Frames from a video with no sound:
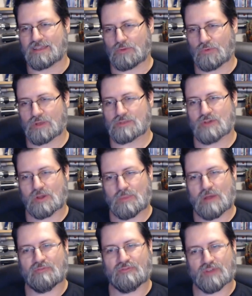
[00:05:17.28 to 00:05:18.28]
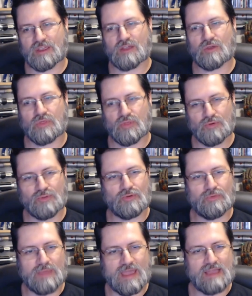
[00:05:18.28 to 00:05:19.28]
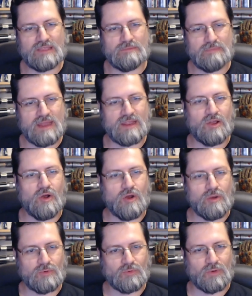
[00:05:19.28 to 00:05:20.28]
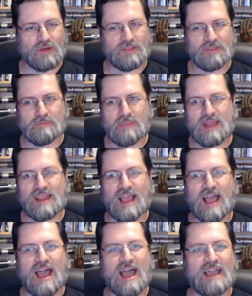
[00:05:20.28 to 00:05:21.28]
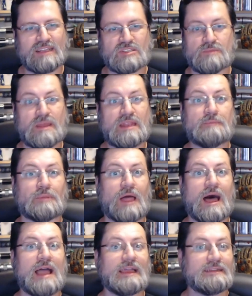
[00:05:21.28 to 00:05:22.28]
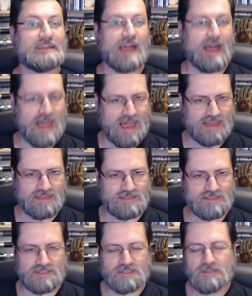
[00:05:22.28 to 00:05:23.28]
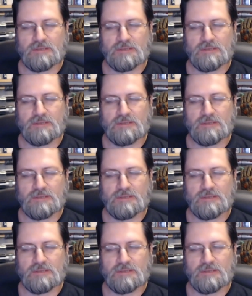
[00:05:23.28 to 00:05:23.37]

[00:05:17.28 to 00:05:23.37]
You want to talk about freaking Cthulhu, man, the many-armed one, the many eyes, the many blind eyes.